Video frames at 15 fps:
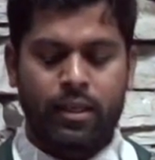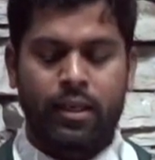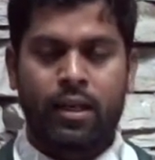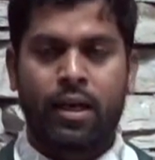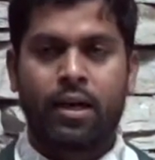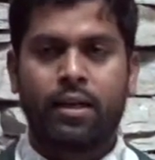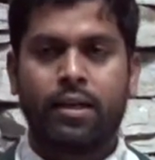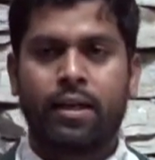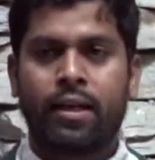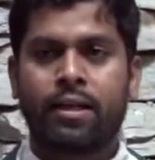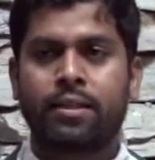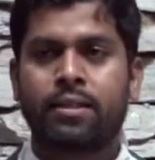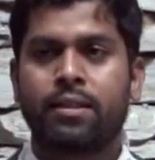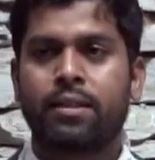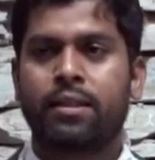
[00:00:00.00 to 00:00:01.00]
God
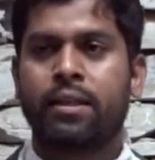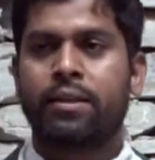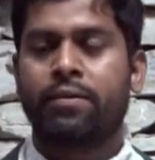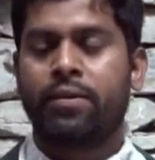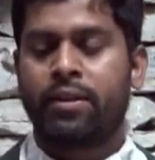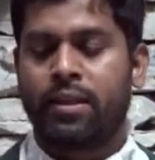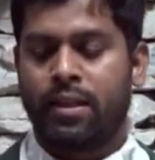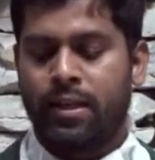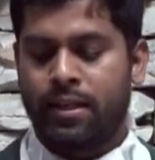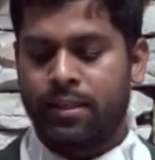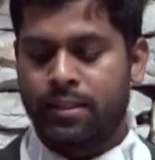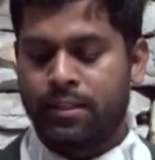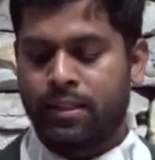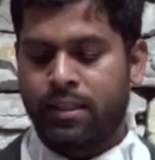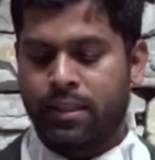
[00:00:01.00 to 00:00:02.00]
does
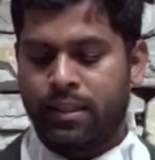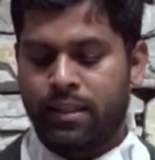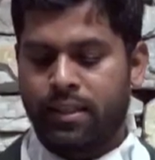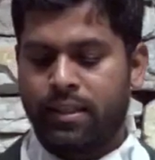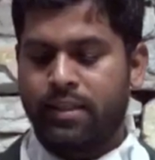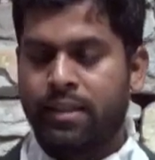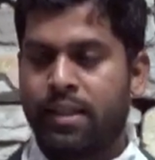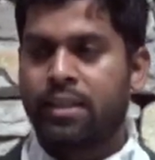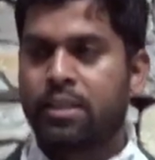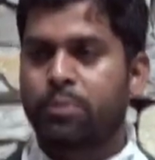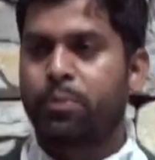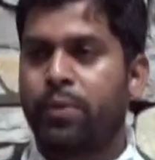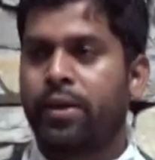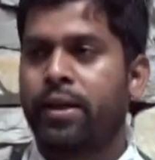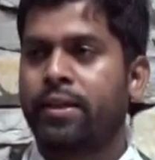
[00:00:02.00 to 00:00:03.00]
nevertheless
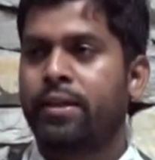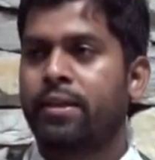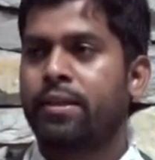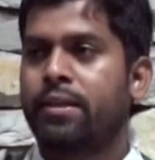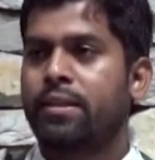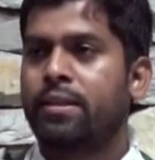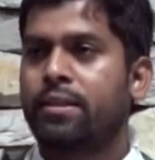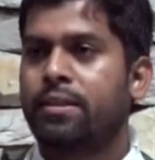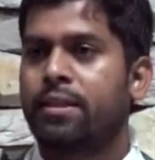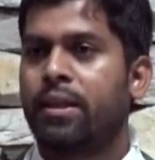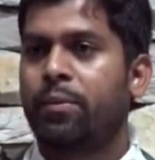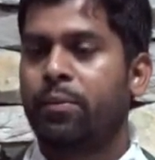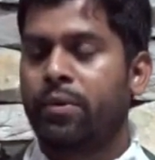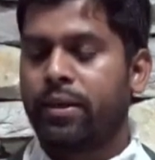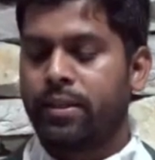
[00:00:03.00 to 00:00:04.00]
expect
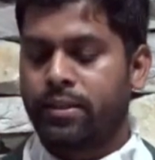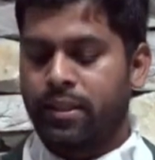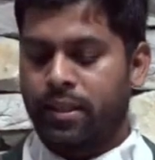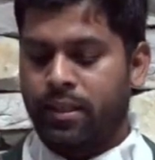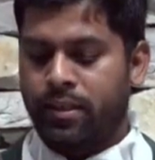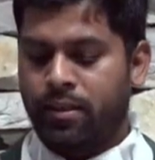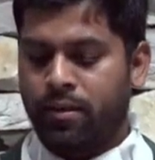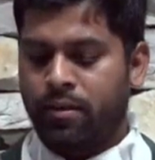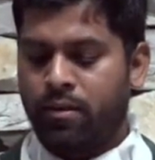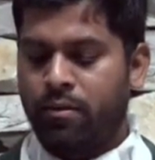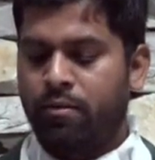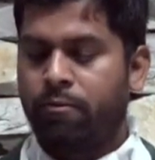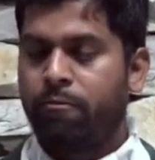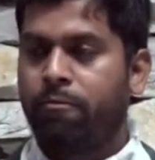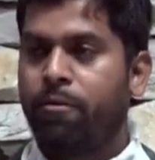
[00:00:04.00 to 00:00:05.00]
some return
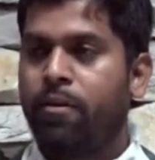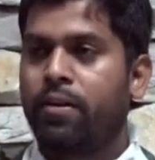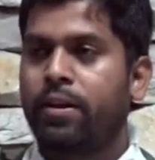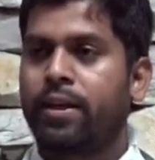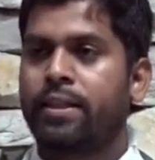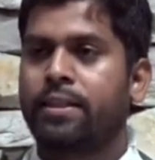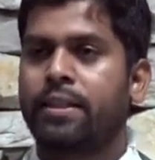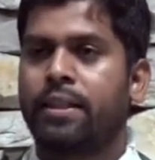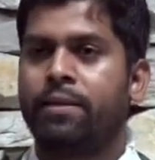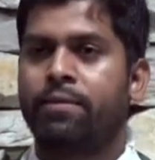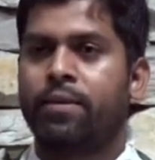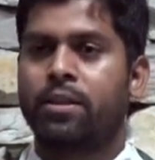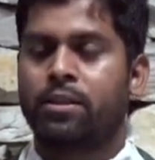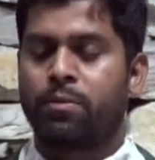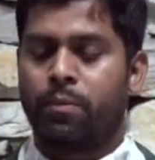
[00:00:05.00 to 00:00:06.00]
for His
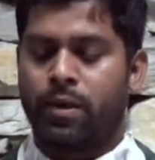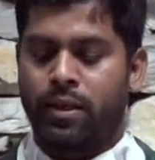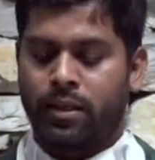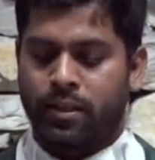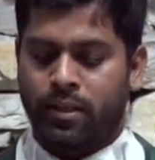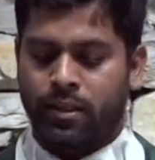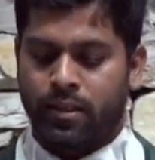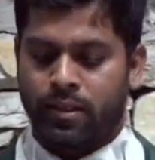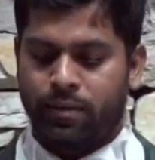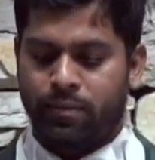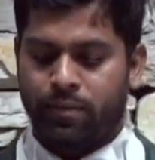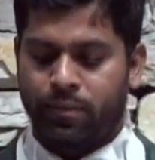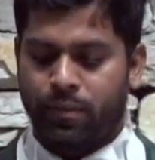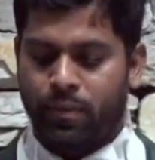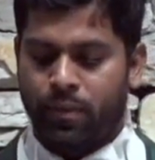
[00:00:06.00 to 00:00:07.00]
investment.
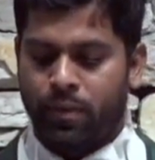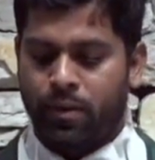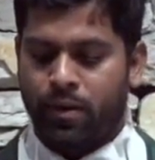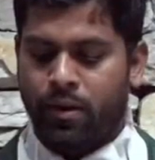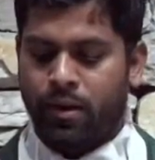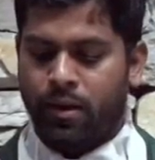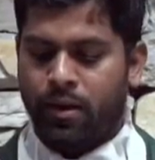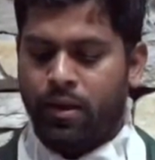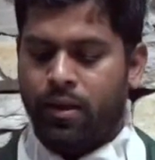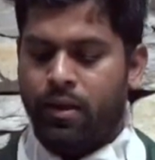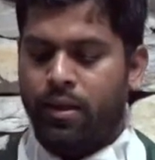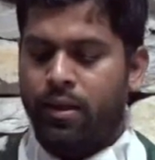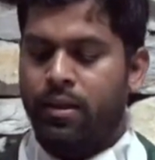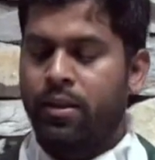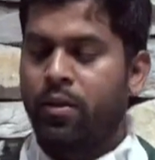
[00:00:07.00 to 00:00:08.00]

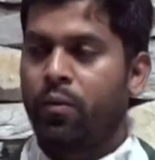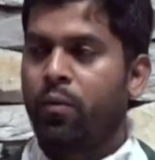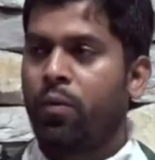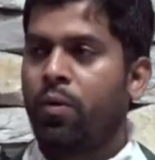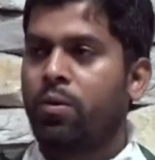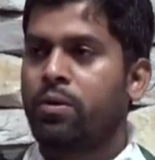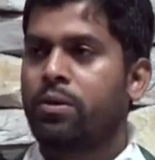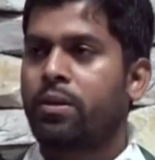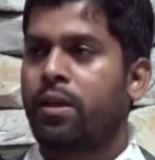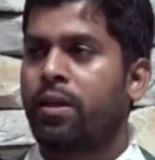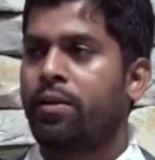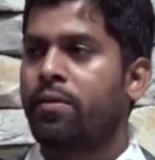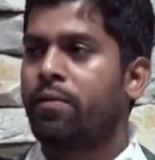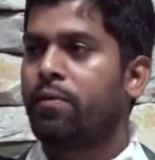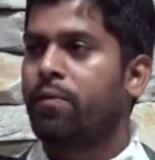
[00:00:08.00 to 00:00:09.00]
In the words
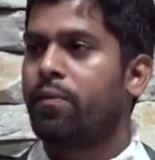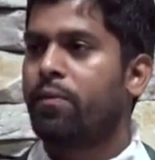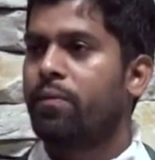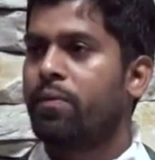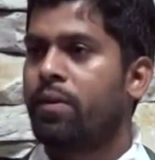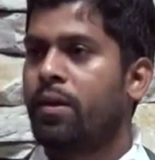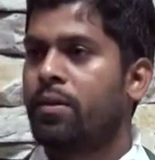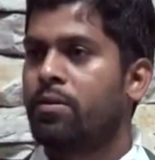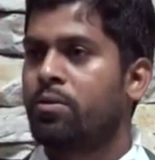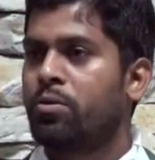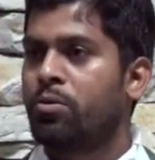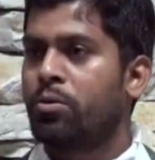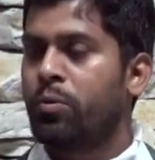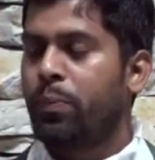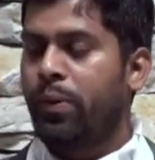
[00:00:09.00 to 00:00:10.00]
of the
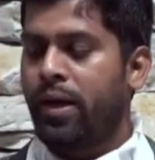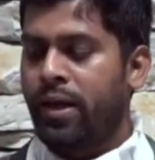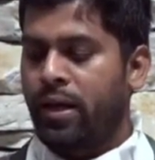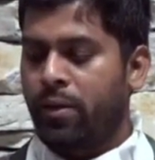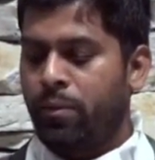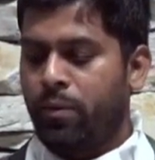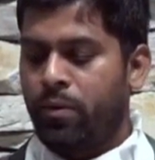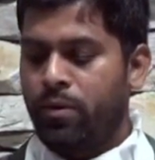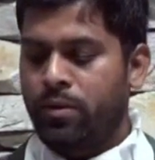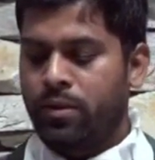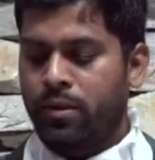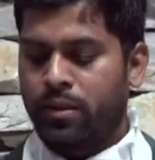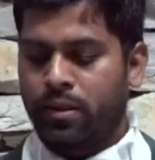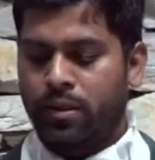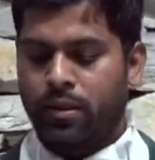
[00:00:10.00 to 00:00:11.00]
two
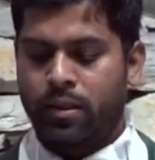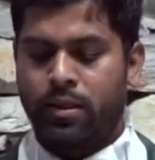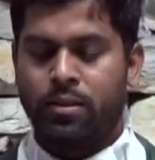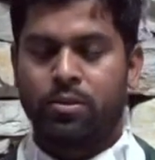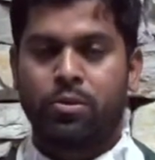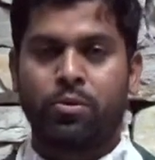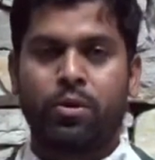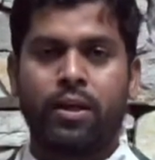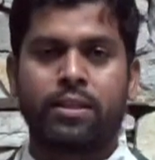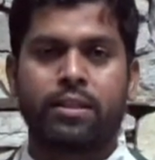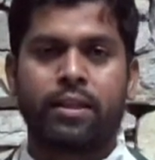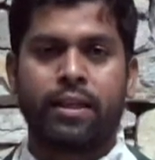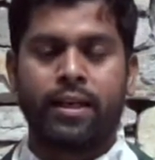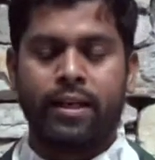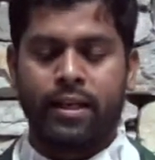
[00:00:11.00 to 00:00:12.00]
parables in today's
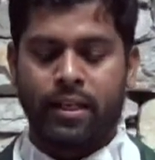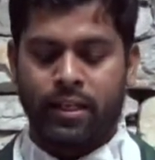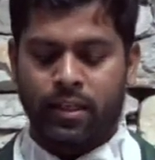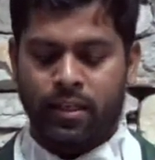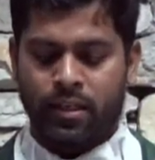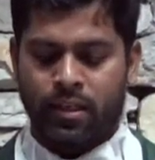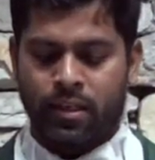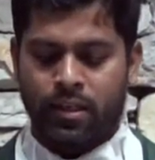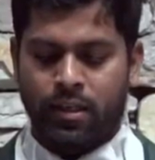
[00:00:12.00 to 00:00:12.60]
reading,